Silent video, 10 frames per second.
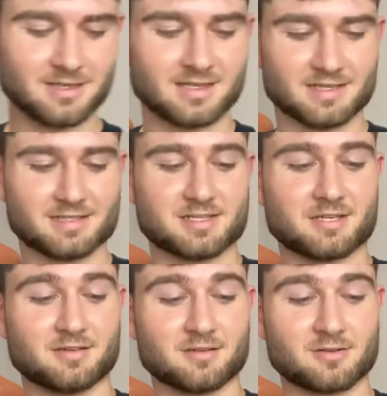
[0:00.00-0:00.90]
is that
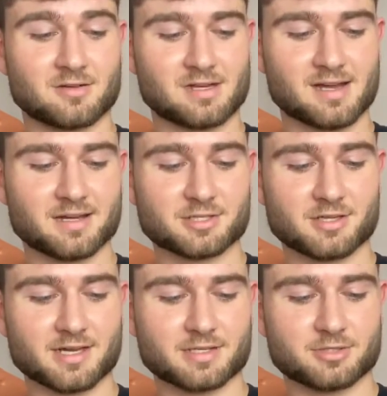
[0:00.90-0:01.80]
I actually
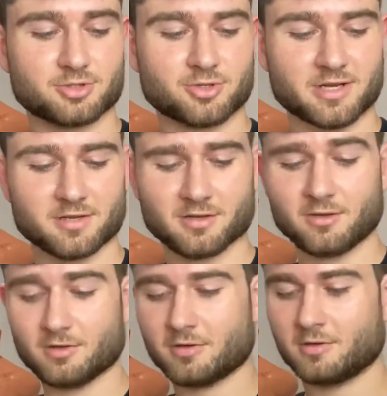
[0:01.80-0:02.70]
like to train
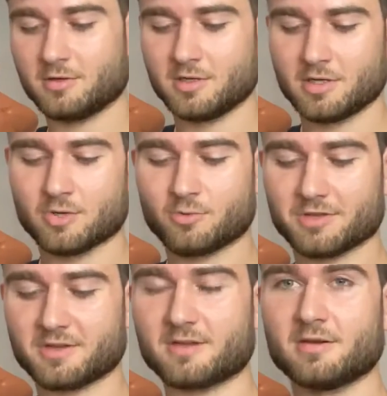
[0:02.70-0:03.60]
with
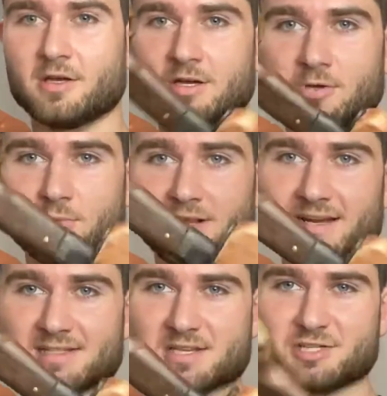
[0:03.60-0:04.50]
it while it
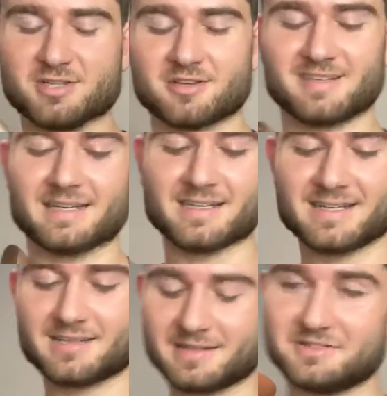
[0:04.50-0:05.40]
has the sheath on.
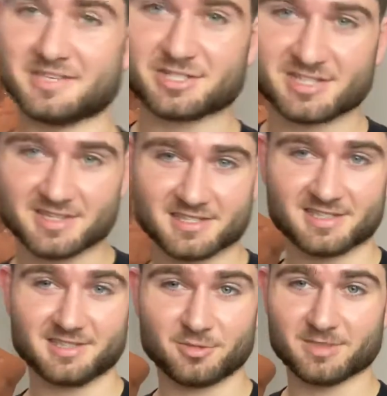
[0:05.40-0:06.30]
Again, this sheath is a
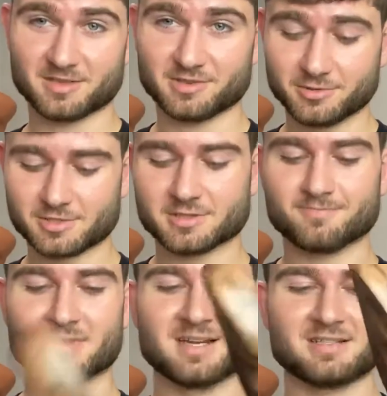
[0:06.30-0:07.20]
little bit loose,
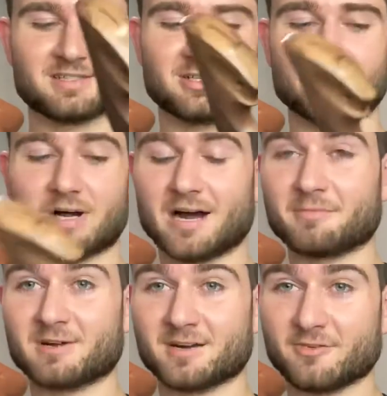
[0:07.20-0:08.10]
so I'm
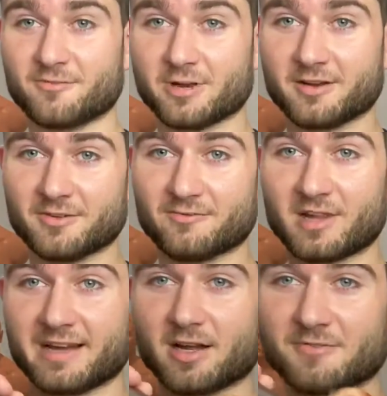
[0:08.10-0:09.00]
kind of afraid of it
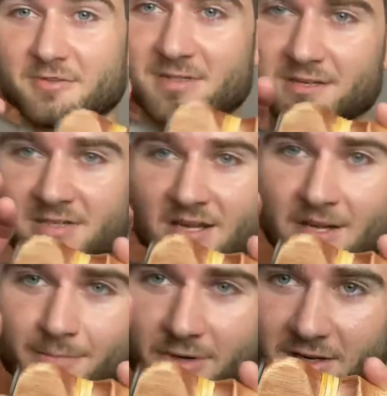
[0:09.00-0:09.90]
flying off sometimes,
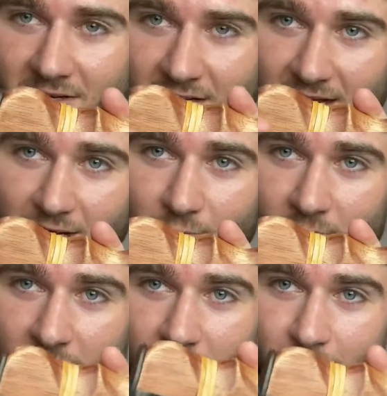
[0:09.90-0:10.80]
but I
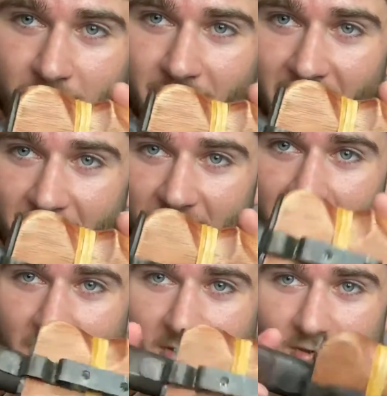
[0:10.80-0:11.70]
will put my
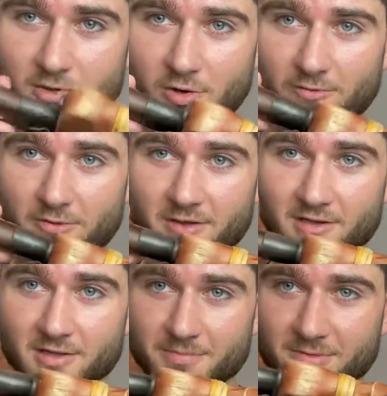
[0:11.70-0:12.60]
thumb over the
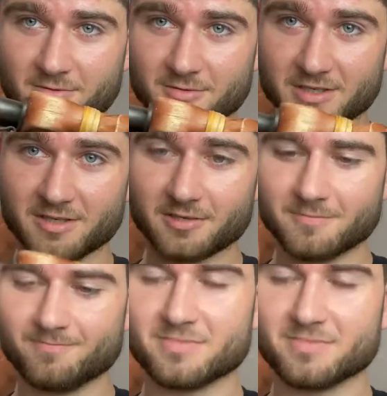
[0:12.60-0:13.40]
clip right here